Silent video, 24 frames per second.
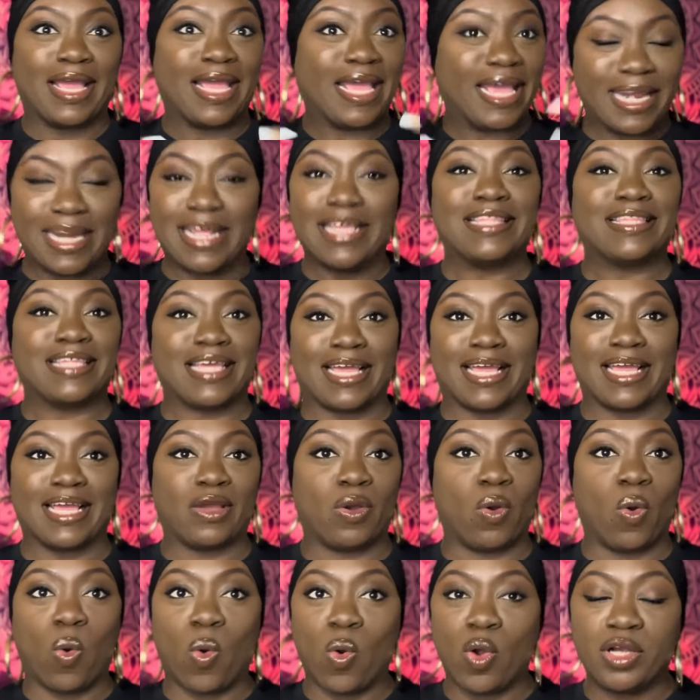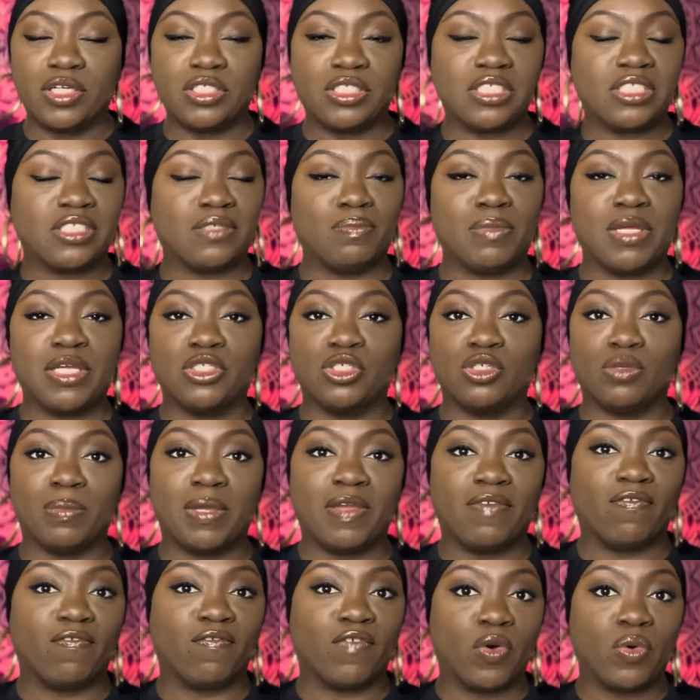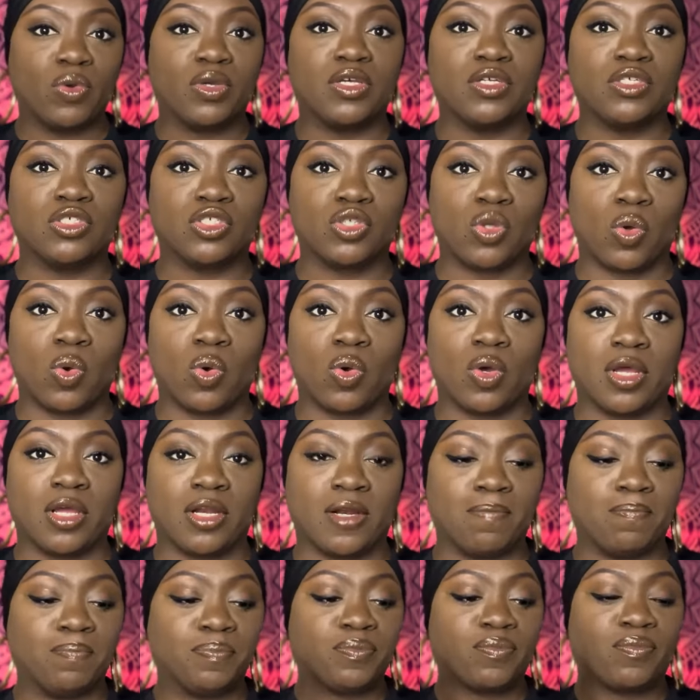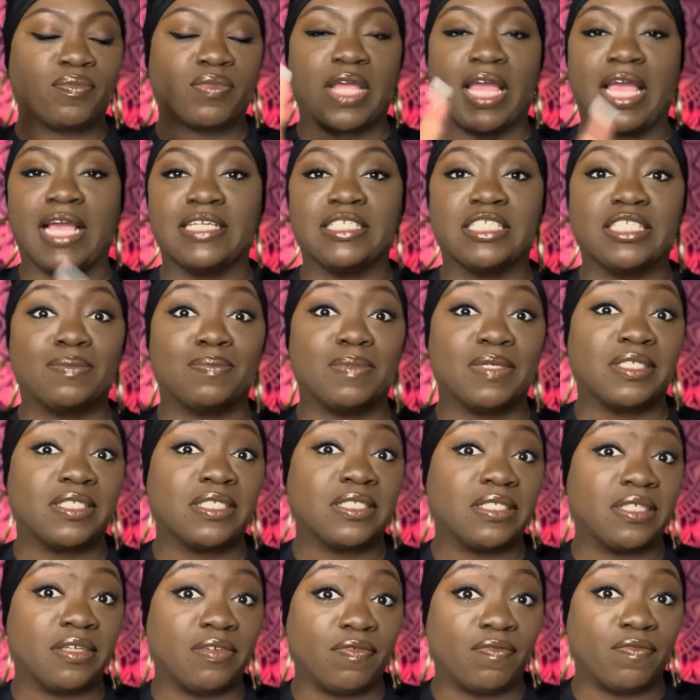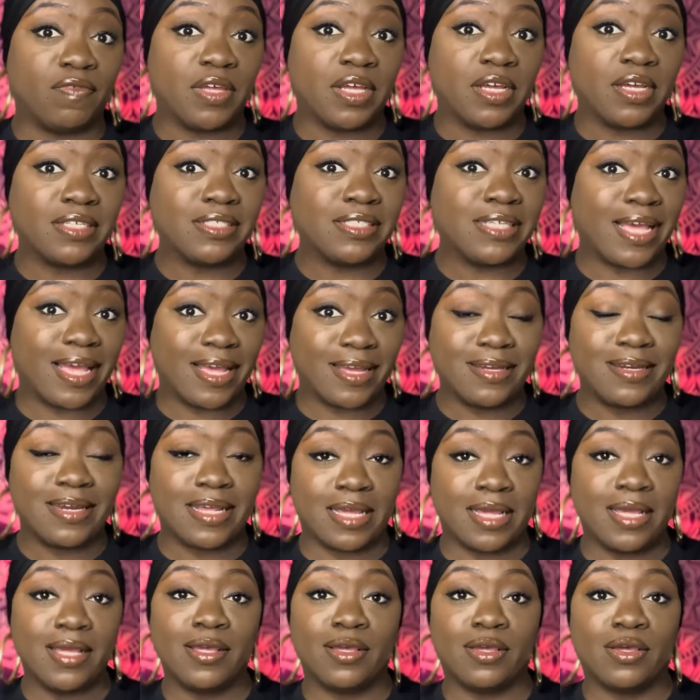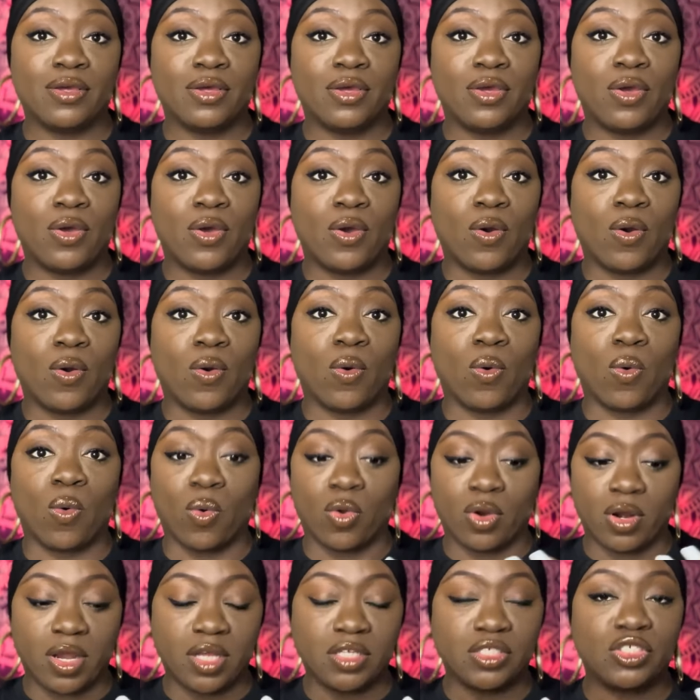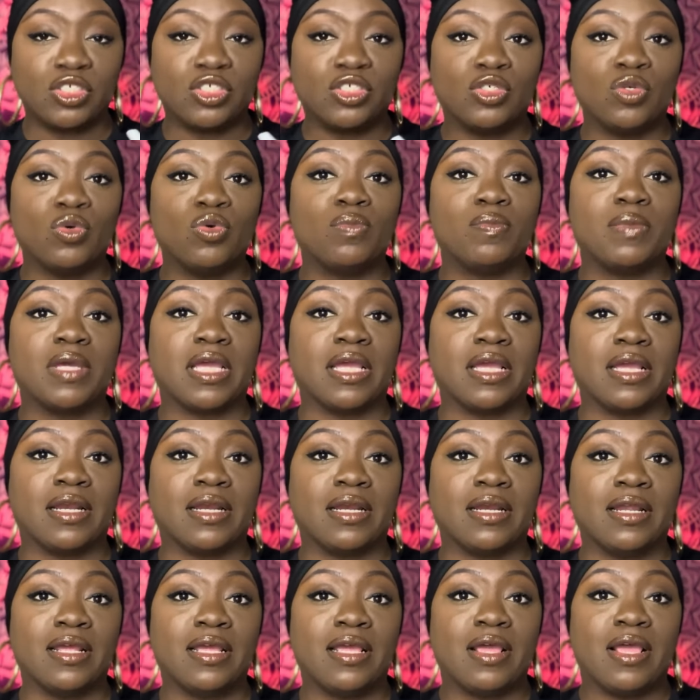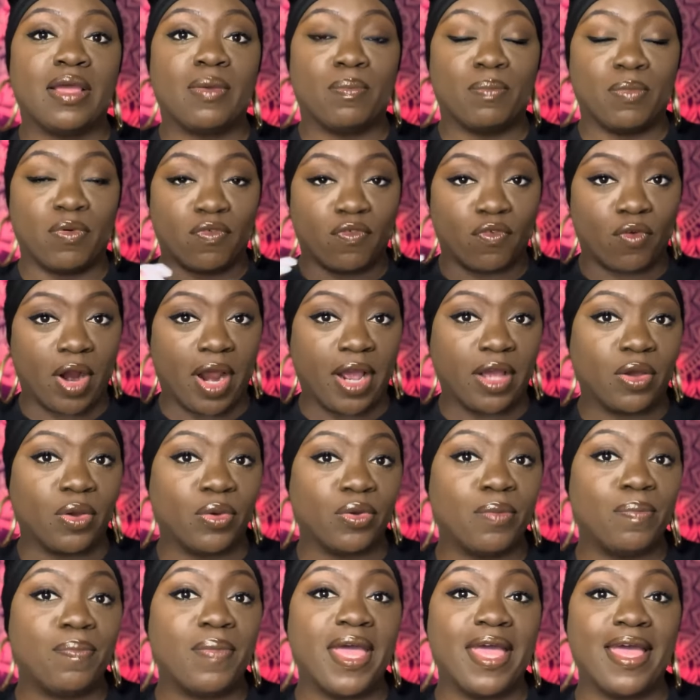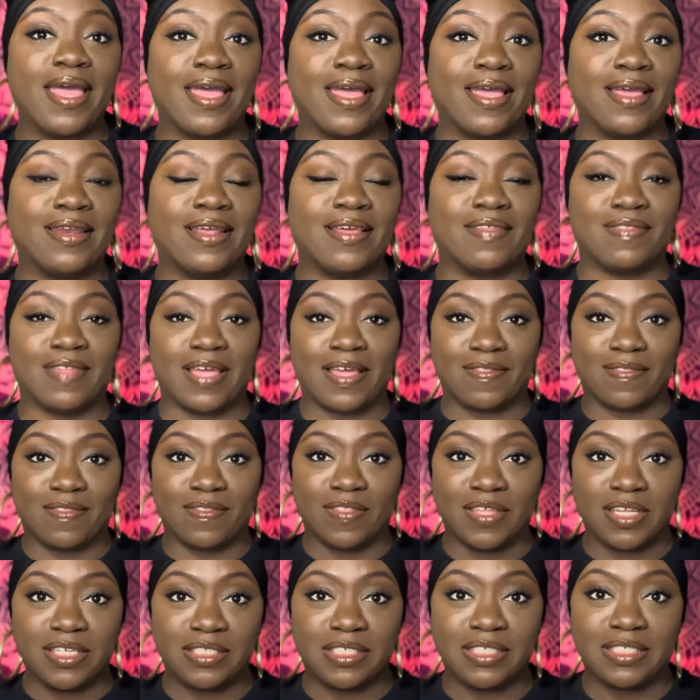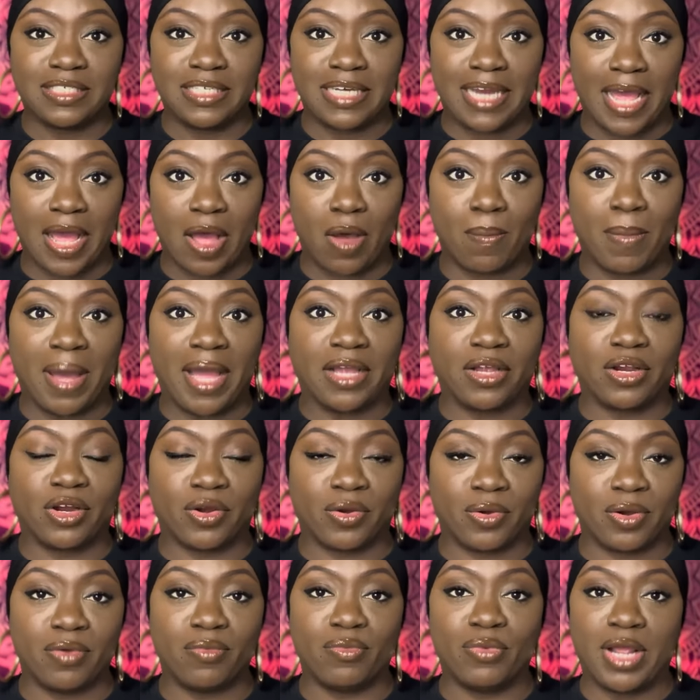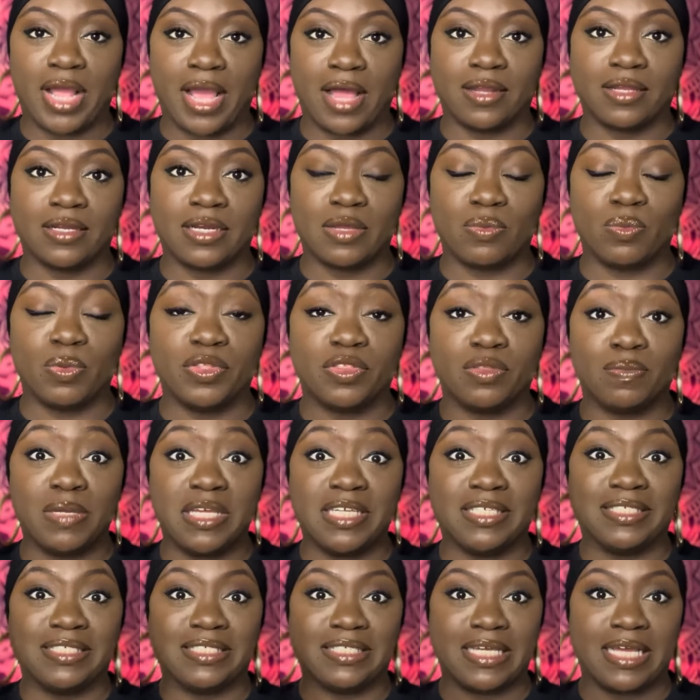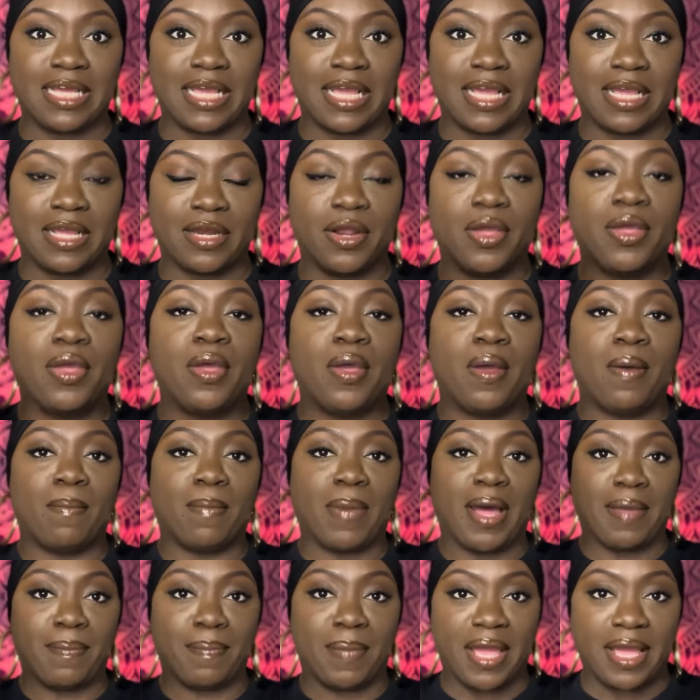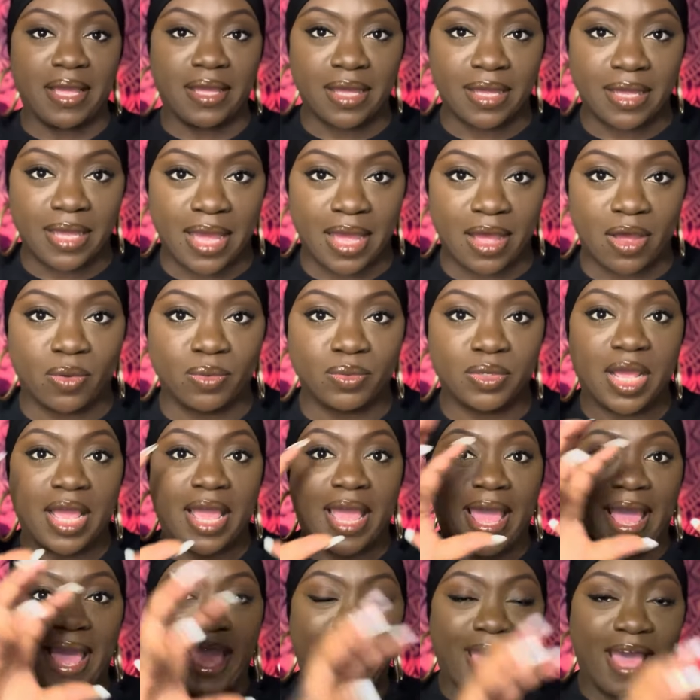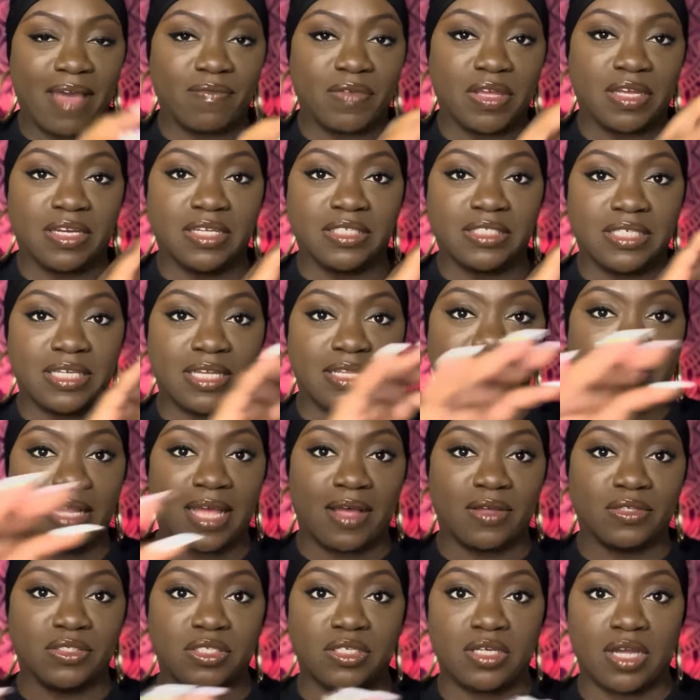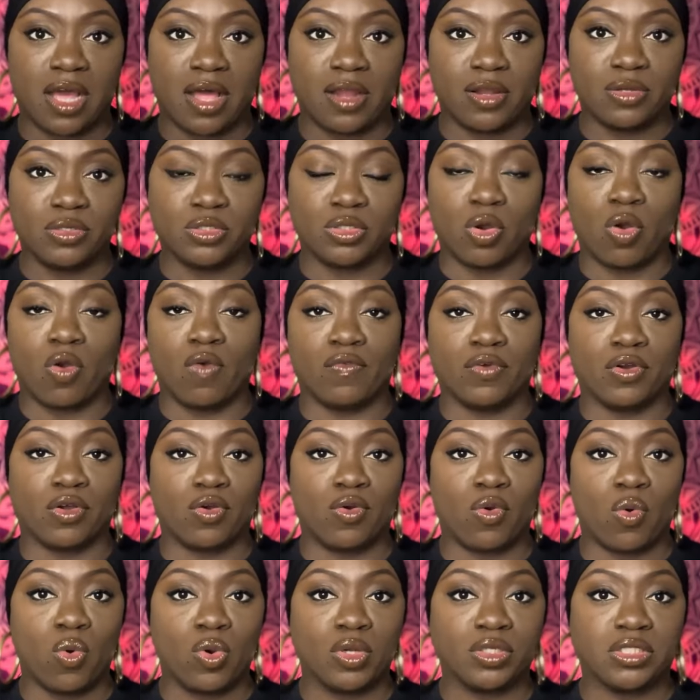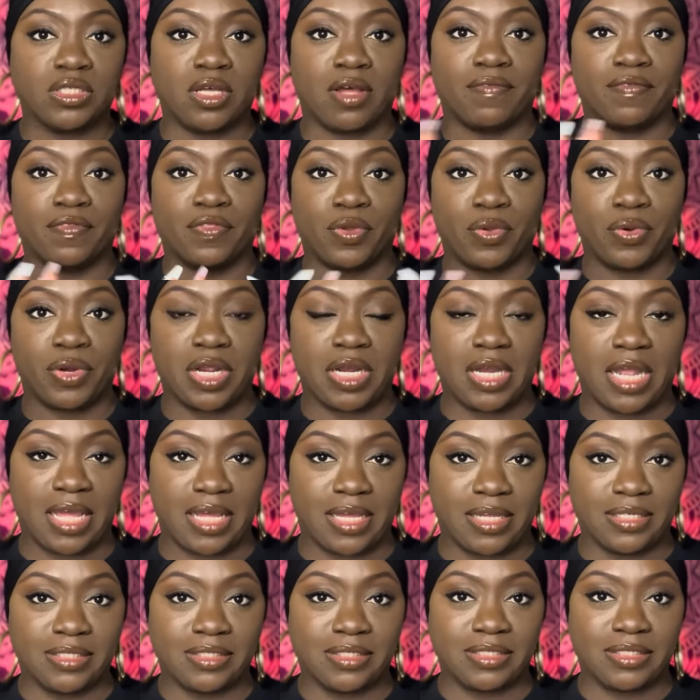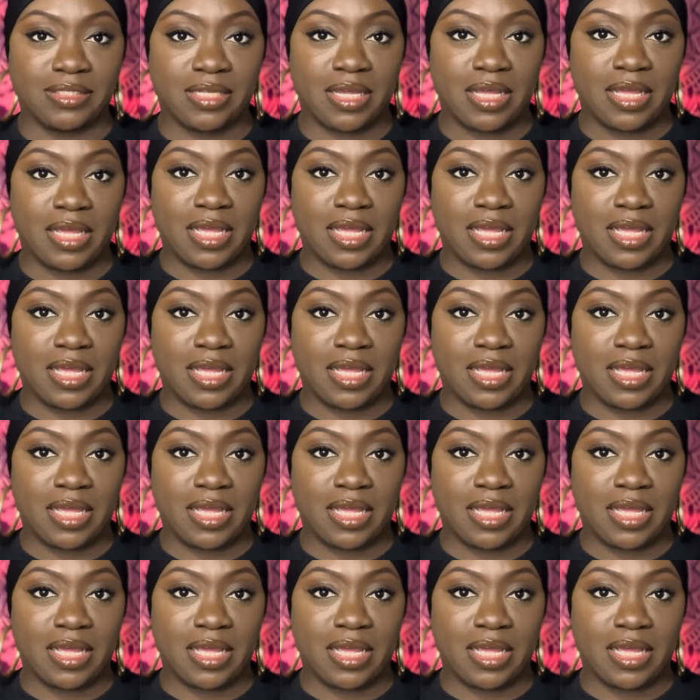anything, or just me to be focused on a specific technique or assuming before I go to bed that this is now my current reality with me seeing my bank account having the $10,000 over the course of 30 days.